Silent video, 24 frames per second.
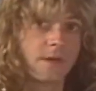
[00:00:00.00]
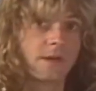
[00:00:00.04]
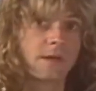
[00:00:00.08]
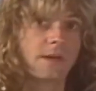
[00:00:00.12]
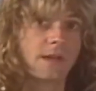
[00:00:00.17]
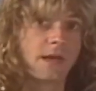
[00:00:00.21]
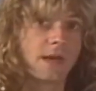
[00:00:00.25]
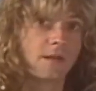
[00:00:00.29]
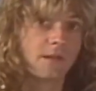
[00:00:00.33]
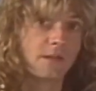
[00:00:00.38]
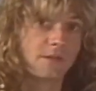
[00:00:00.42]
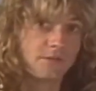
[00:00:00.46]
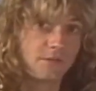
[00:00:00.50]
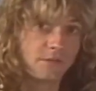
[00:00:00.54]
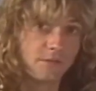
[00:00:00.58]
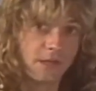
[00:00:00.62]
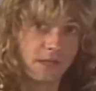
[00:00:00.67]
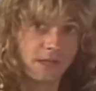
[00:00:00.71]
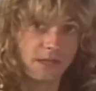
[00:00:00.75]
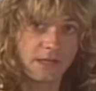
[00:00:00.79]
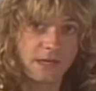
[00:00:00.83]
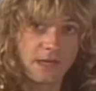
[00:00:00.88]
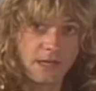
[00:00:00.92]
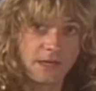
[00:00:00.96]
Now let's do that
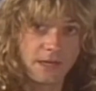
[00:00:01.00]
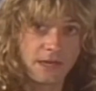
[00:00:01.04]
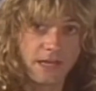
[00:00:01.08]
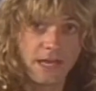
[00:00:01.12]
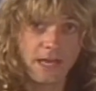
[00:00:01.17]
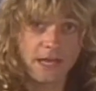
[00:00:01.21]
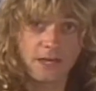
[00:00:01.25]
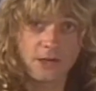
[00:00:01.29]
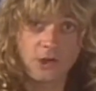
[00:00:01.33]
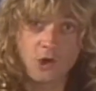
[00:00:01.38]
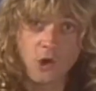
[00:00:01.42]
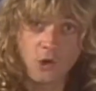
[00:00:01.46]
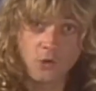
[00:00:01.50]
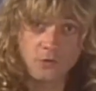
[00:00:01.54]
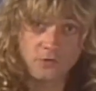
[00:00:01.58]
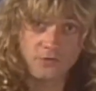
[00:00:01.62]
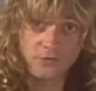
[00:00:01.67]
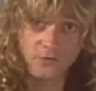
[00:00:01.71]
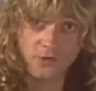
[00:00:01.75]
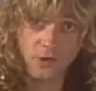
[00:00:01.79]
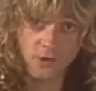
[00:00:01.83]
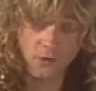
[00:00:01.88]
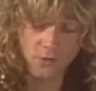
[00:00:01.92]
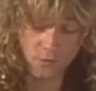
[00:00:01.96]
again and add a
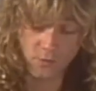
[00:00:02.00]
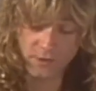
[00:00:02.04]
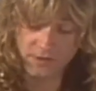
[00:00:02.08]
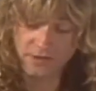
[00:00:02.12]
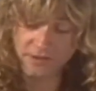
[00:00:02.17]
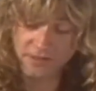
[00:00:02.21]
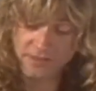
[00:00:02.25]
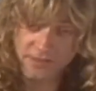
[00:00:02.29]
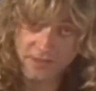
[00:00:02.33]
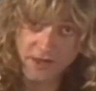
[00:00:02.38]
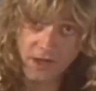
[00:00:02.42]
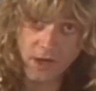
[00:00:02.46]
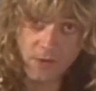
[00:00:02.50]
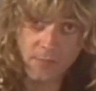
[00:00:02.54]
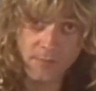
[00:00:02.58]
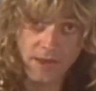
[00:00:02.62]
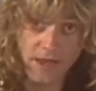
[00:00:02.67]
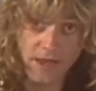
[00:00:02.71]
ghost note with the thumb